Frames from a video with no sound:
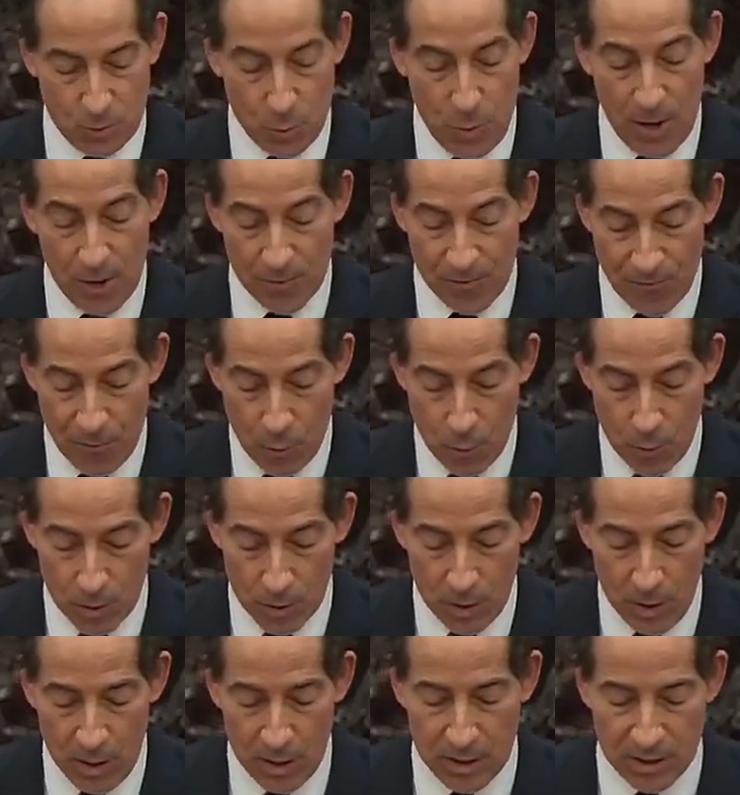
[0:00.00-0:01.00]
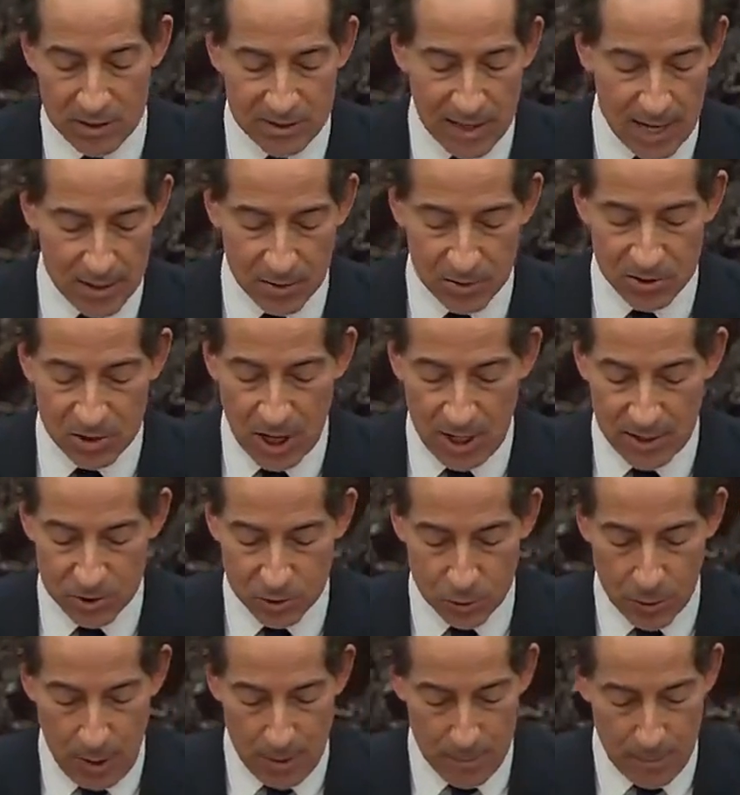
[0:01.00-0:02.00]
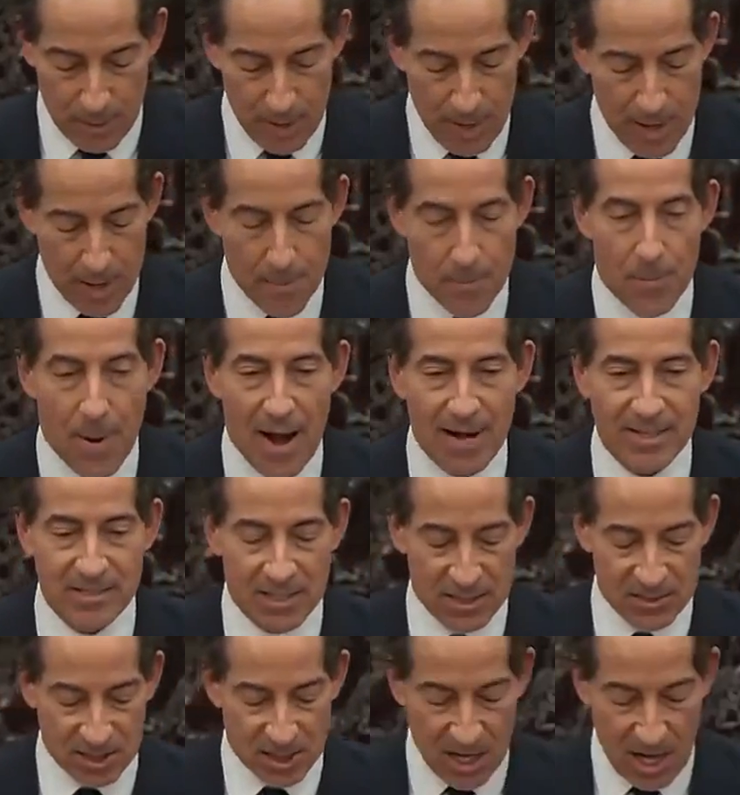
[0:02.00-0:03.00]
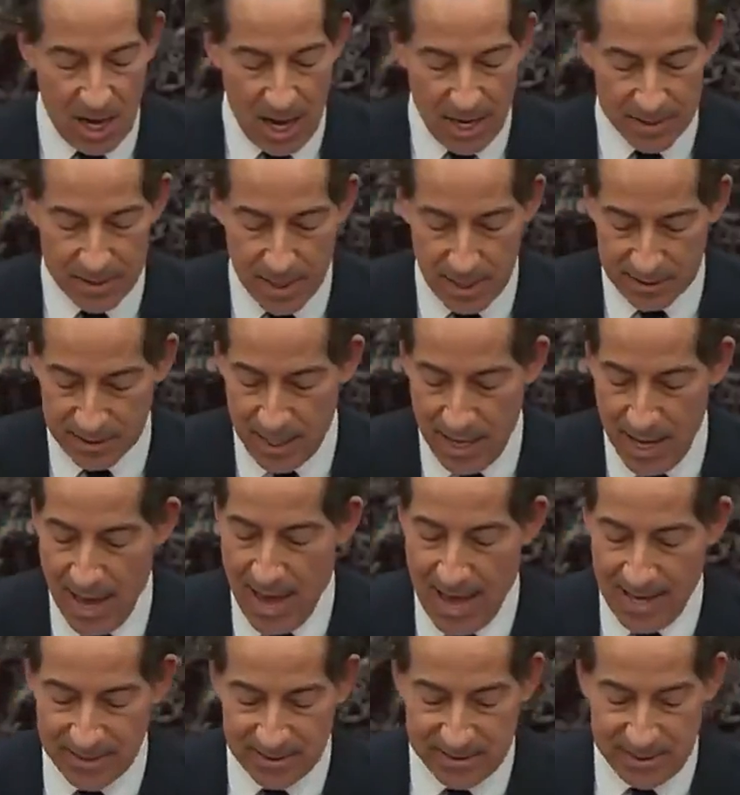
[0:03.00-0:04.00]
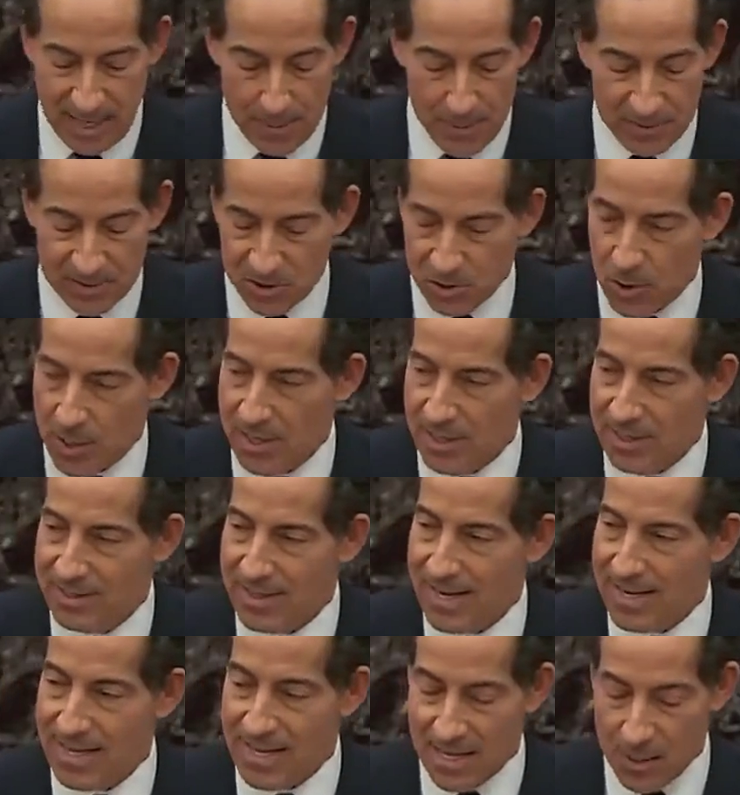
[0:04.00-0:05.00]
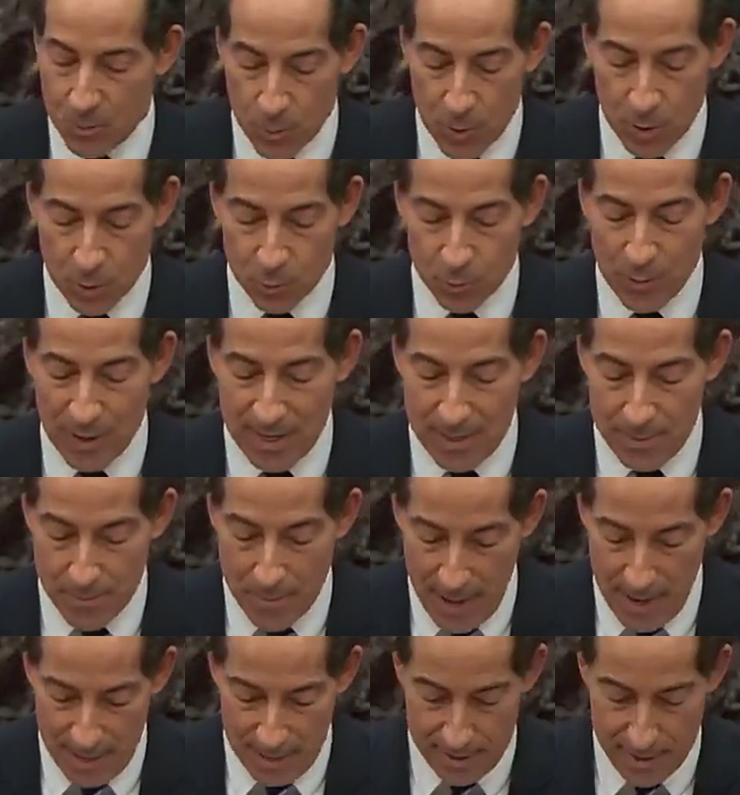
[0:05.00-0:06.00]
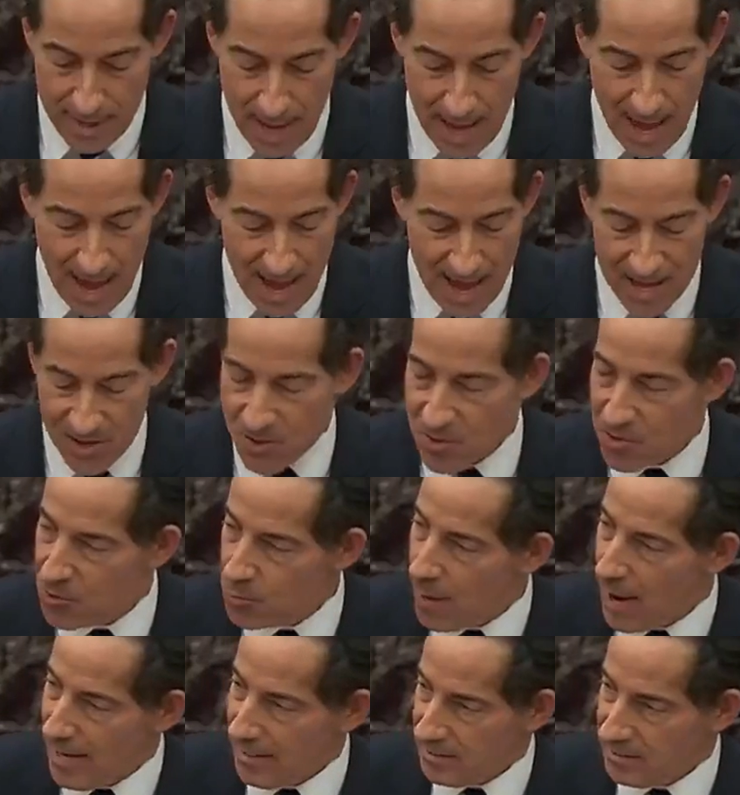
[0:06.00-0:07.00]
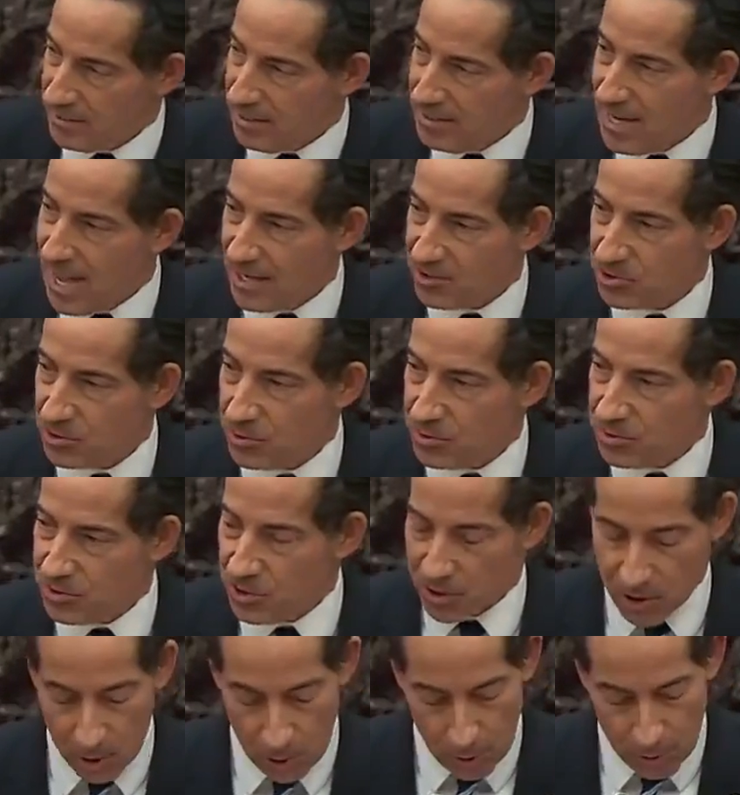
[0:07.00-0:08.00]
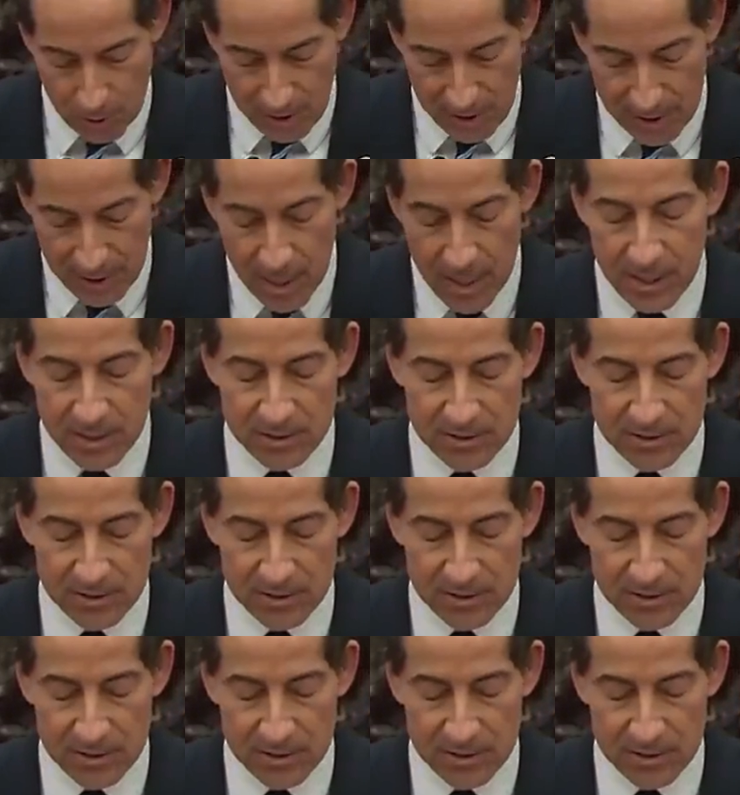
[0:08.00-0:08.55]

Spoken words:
Wherefore, Donald John Trump, by such conduct, has demonstrated that he will remain a threat to national security,